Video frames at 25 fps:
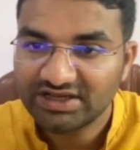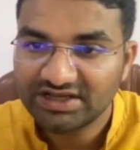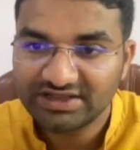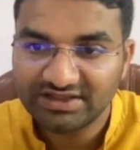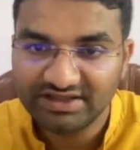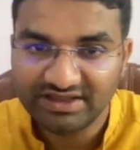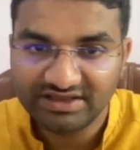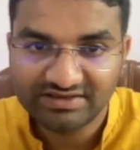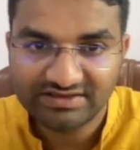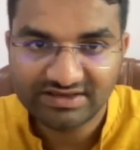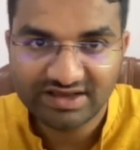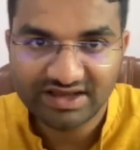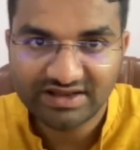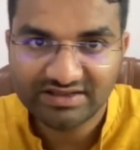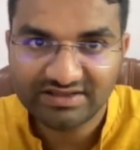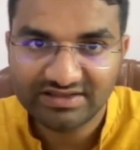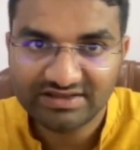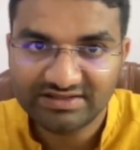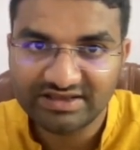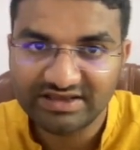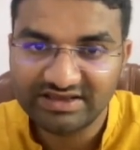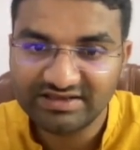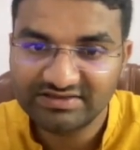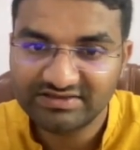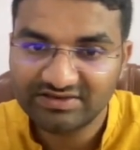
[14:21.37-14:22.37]
These are the
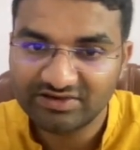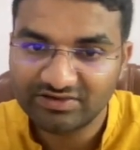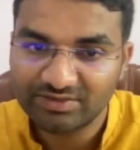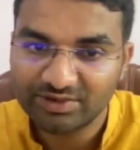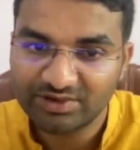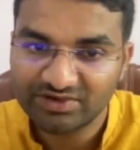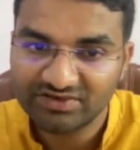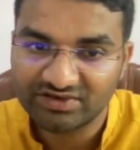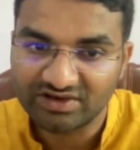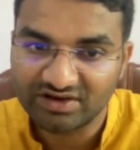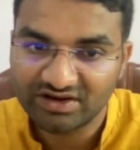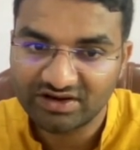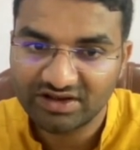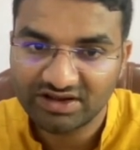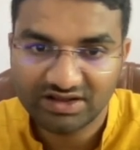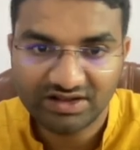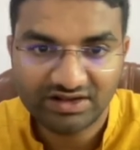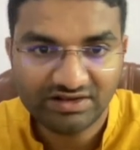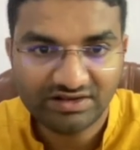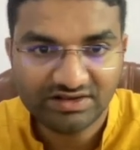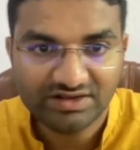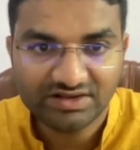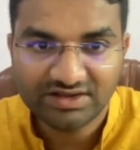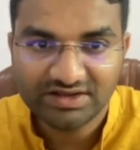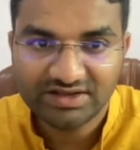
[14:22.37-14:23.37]
things of a
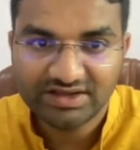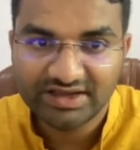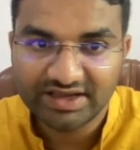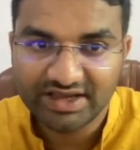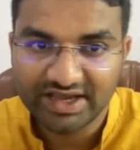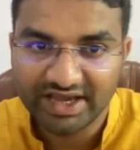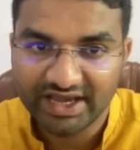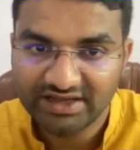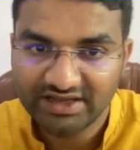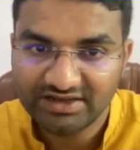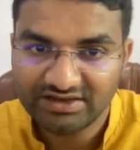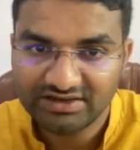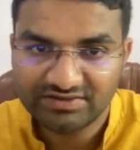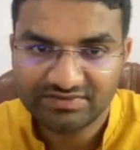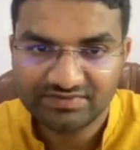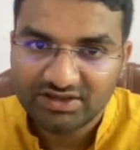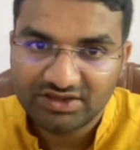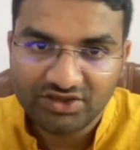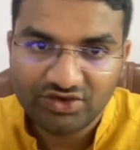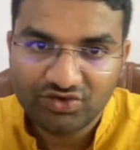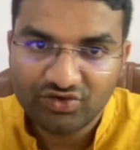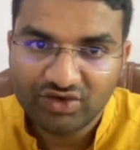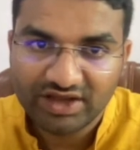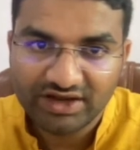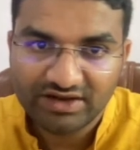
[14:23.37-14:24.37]
circle, and
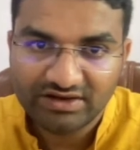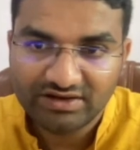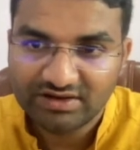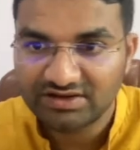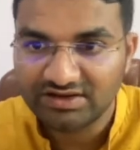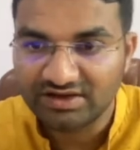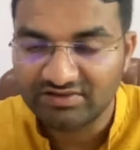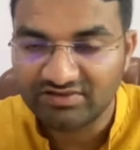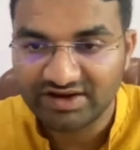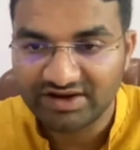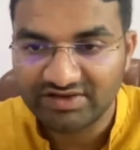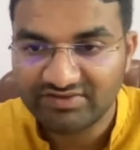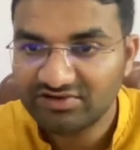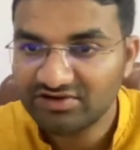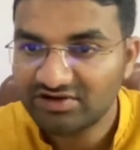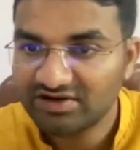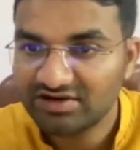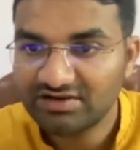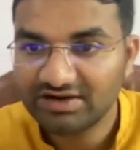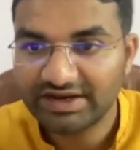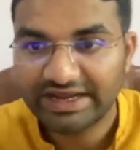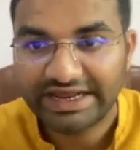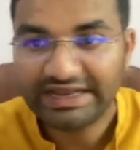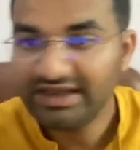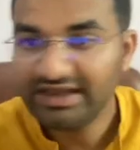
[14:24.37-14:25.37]
you can
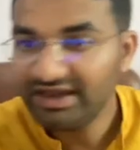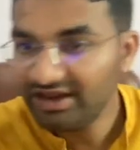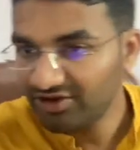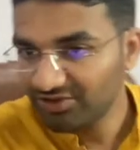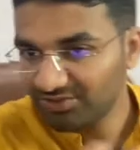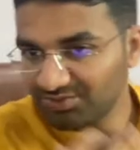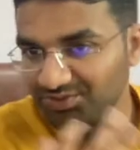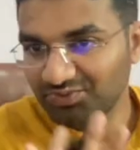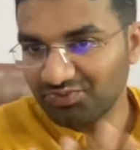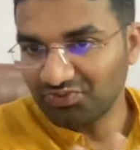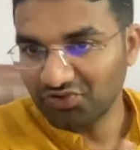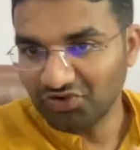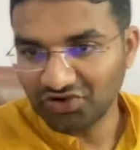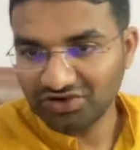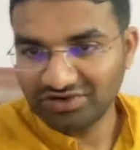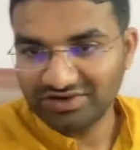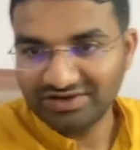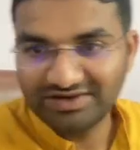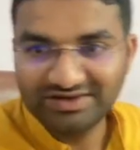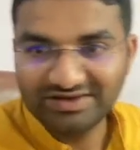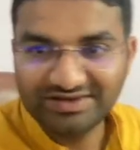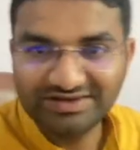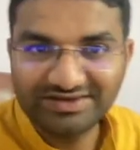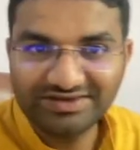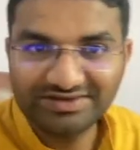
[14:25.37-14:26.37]
refer any of the
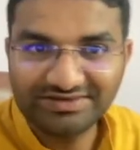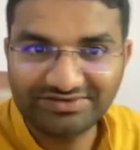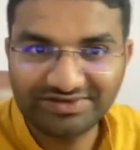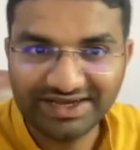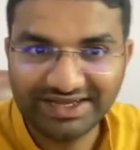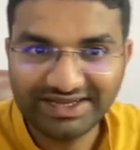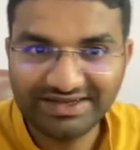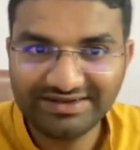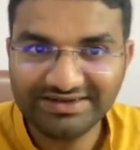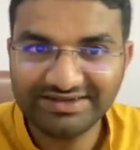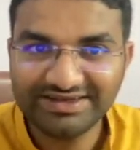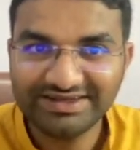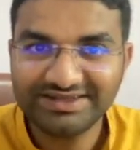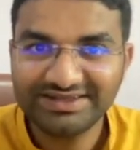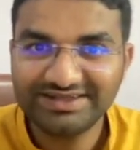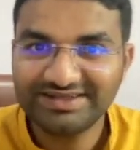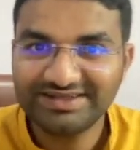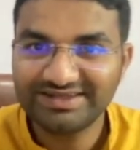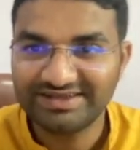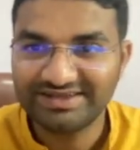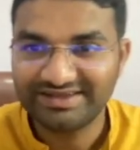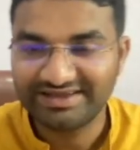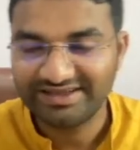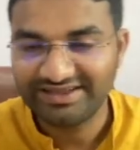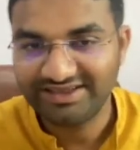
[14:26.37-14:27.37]
book. Fine,
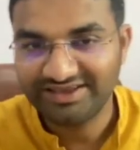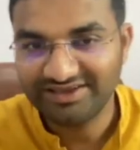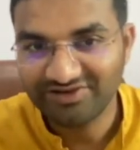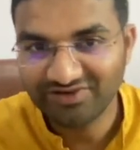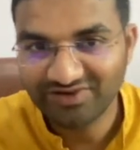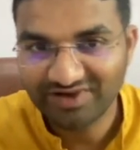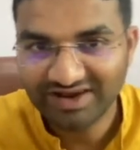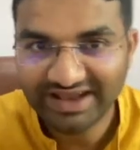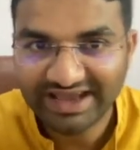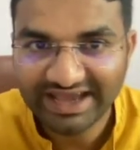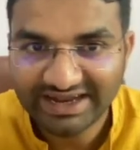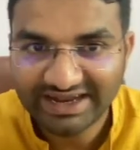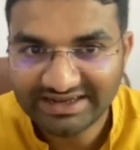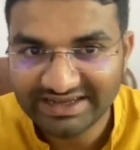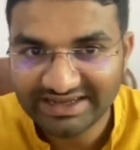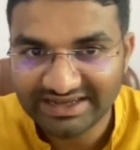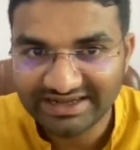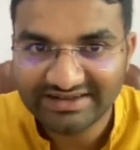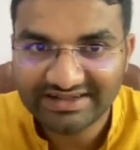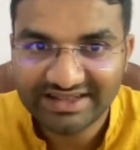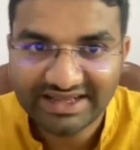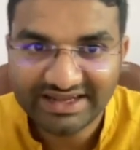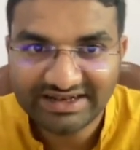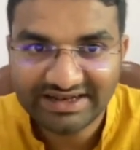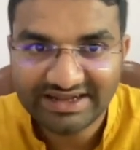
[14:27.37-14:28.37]
you will get
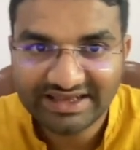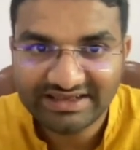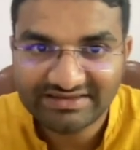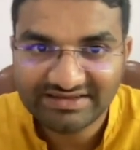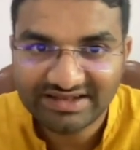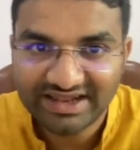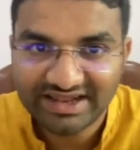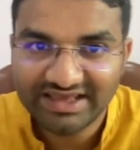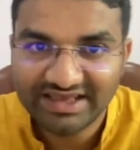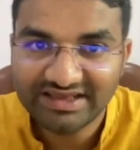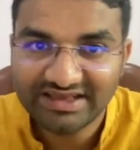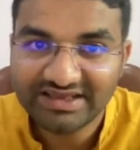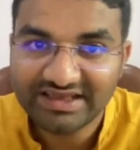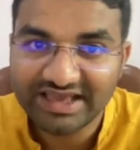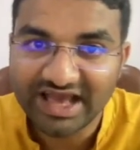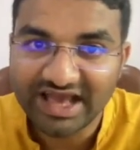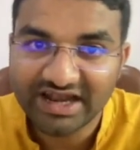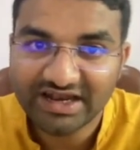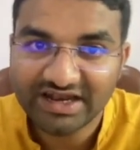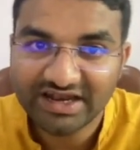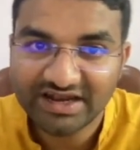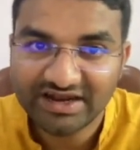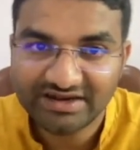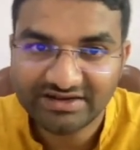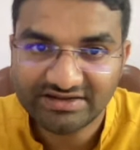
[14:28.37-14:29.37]
it. Then nextly
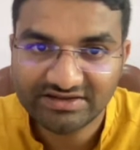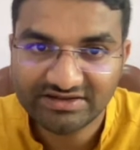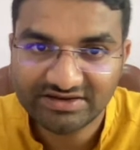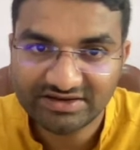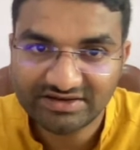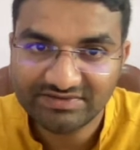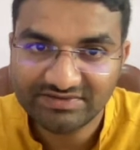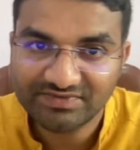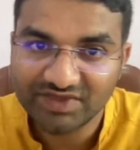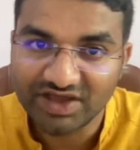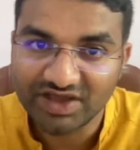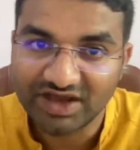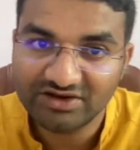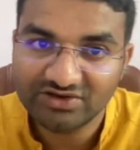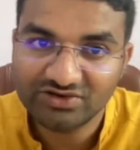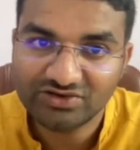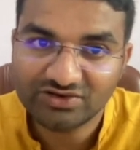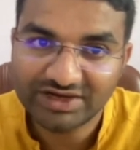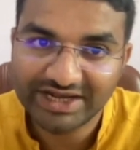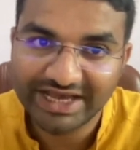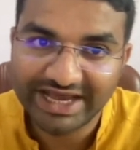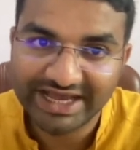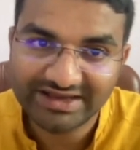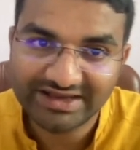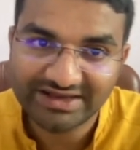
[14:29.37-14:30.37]
calculate the
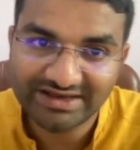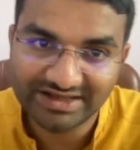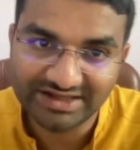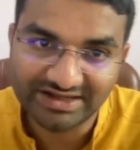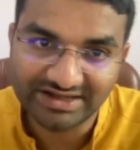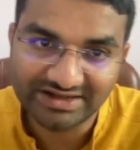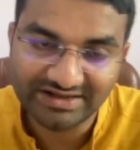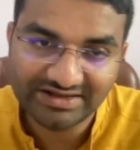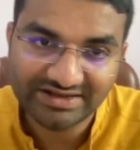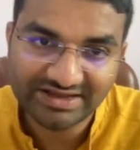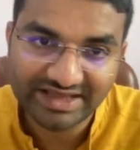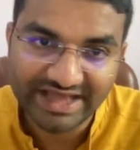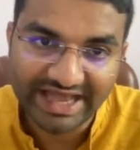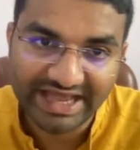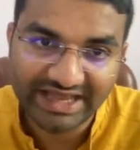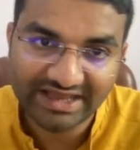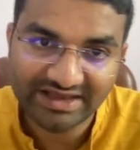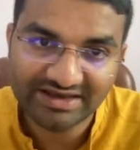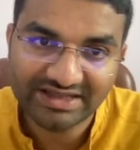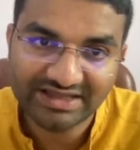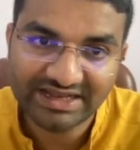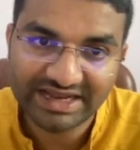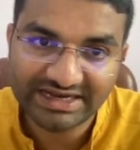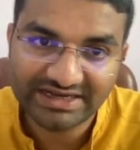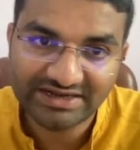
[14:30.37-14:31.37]
unknown angle
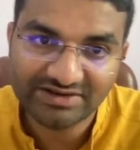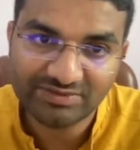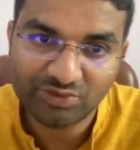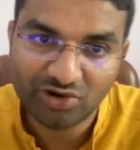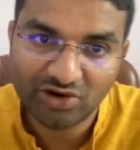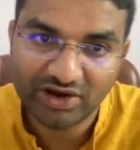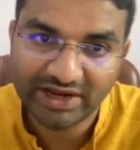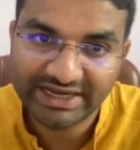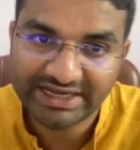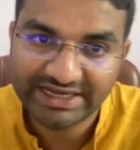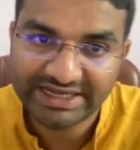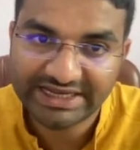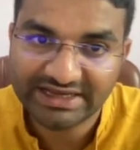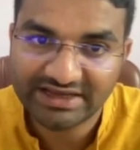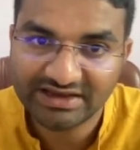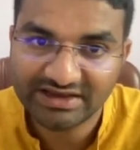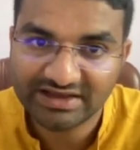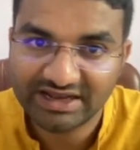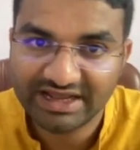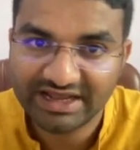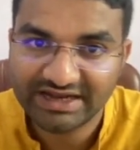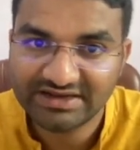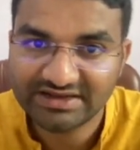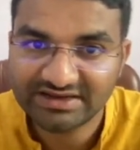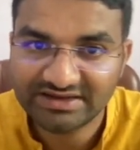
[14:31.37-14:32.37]
at a point,
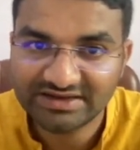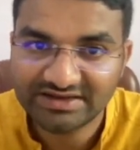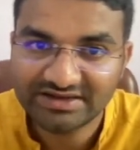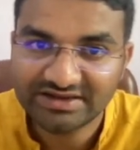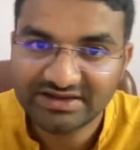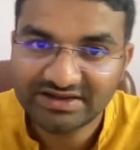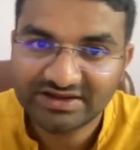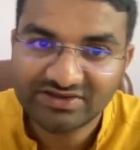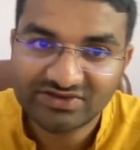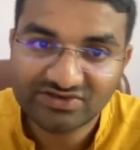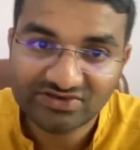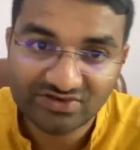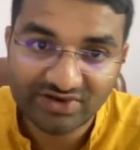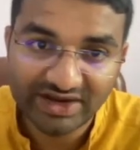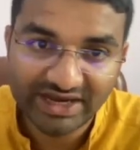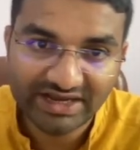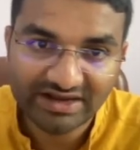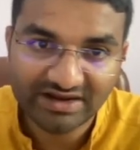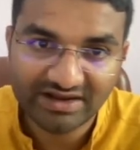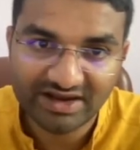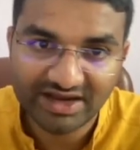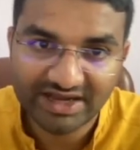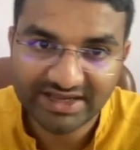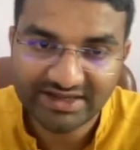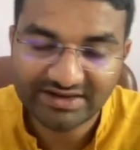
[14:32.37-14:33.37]
angle at a straight
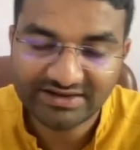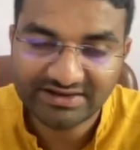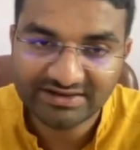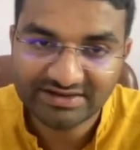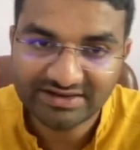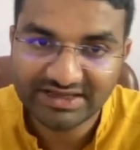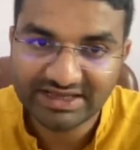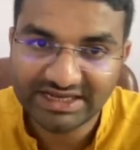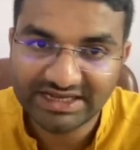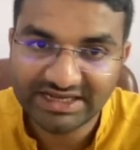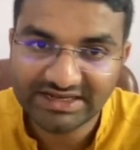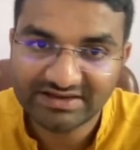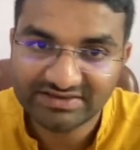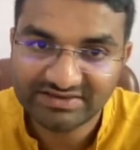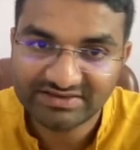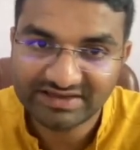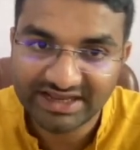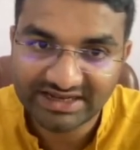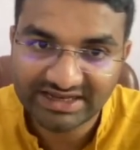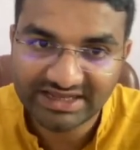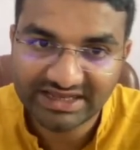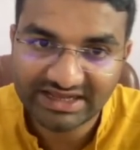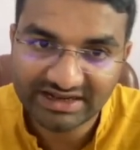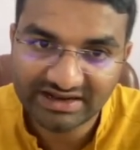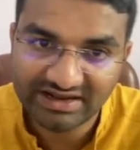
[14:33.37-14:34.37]
line,
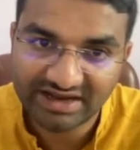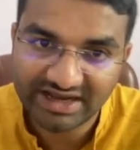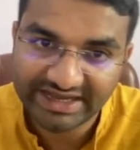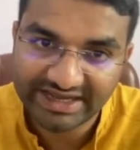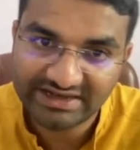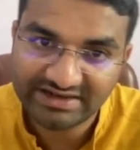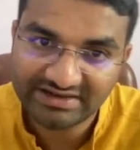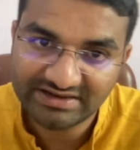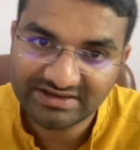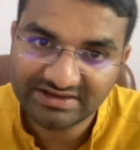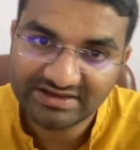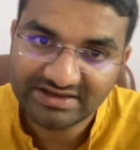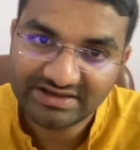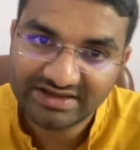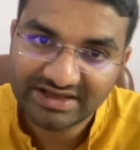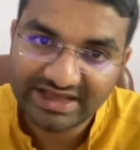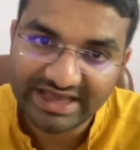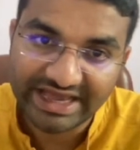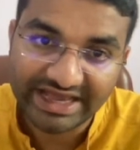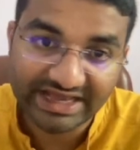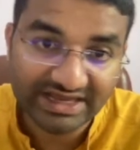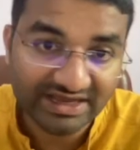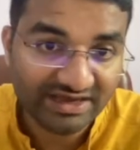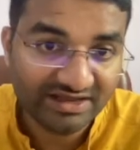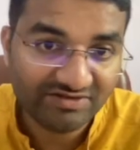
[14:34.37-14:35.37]
intersecting line,
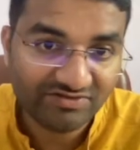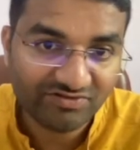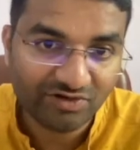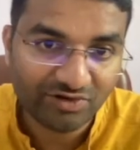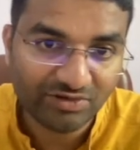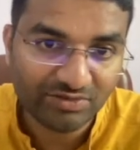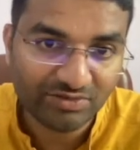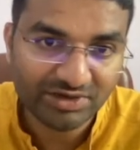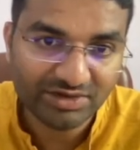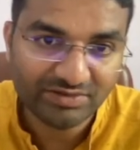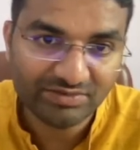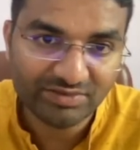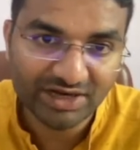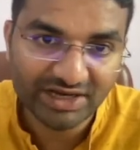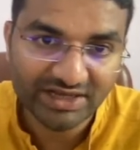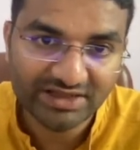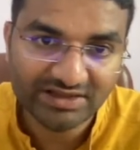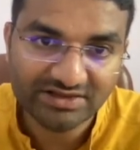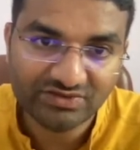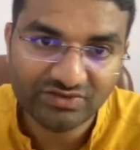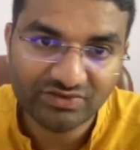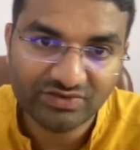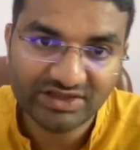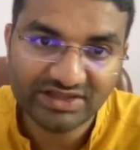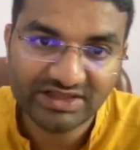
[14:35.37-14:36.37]
angle formed by
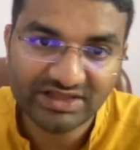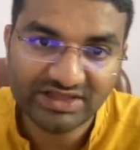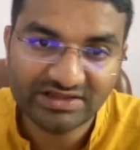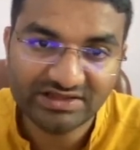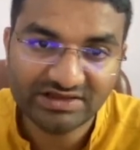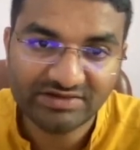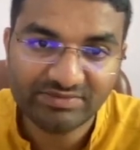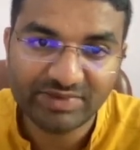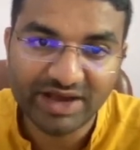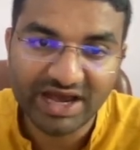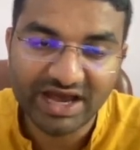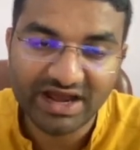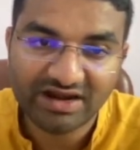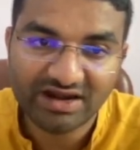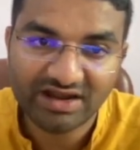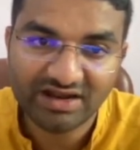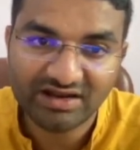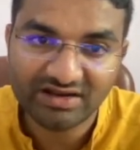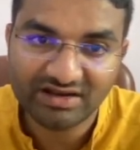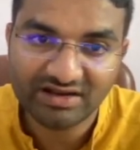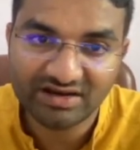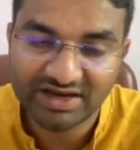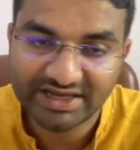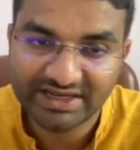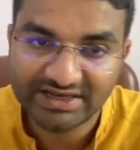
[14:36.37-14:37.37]
within the parallel
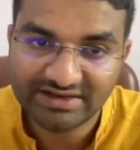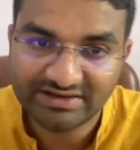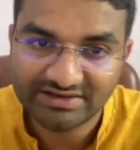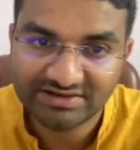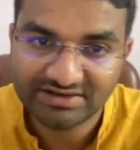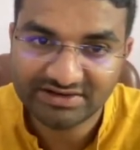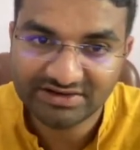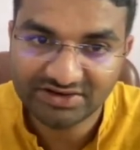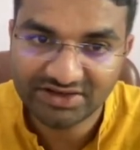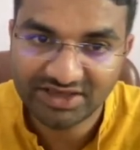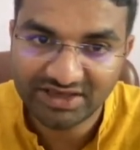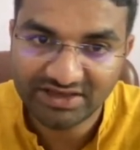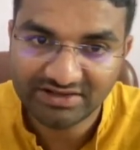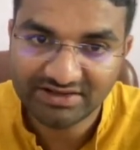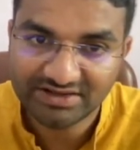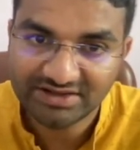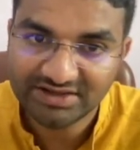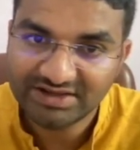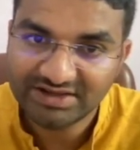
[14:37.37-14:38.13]
line. Okay,